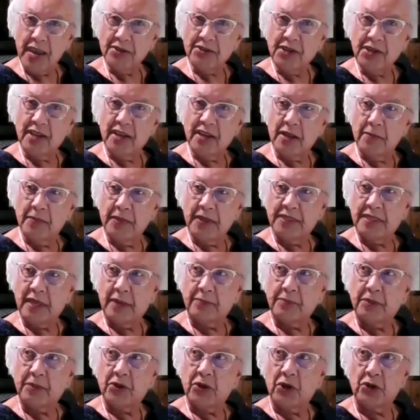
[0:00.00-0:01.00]
can't tell me
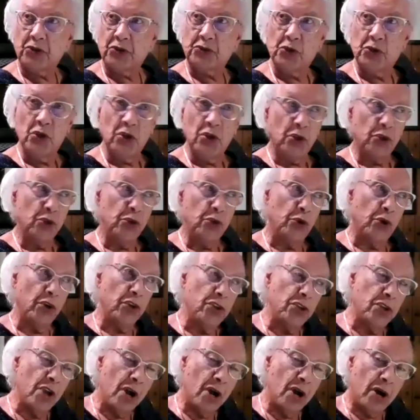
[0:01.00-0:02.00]
that because you're
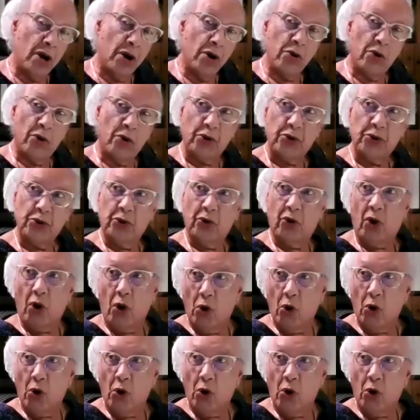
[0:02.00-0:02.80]
young or you're